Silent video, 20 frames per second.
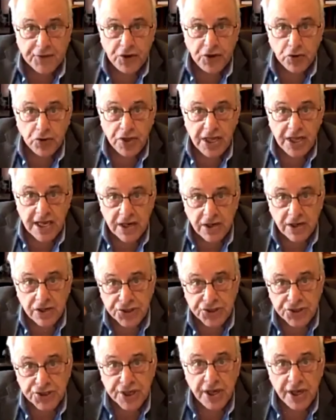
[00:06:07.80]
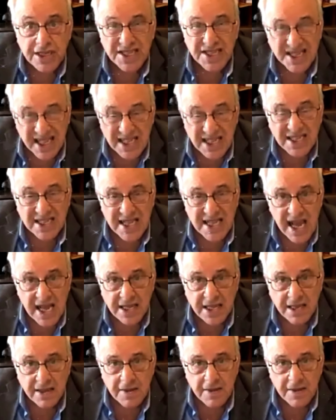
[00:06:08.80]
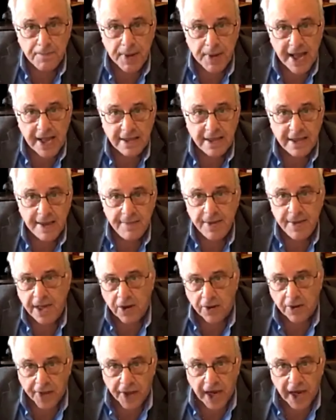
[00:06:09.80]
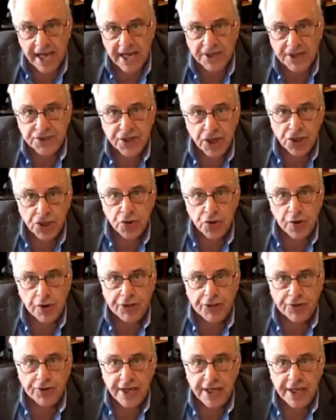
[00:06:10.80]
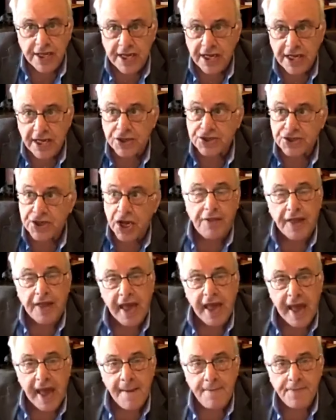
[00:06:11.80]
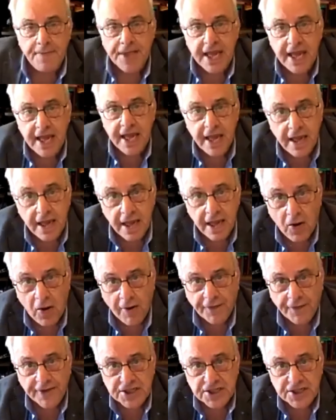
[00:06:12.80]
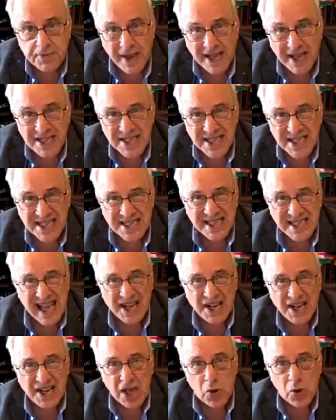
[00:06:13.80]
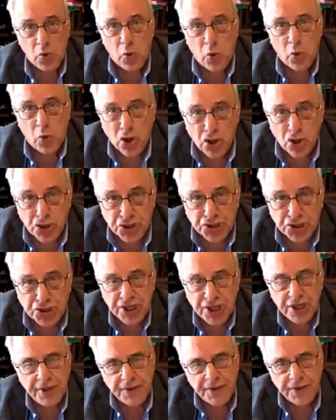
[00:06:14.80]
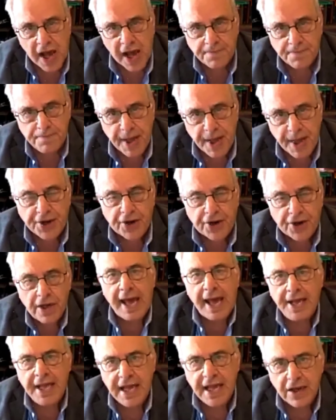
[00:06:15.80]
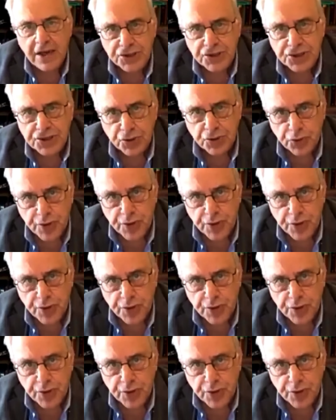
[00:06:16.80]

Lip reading: few years since the end of the pandemic, or the last 2 or 3 years, the empty office space is getting worse, not better. And here's the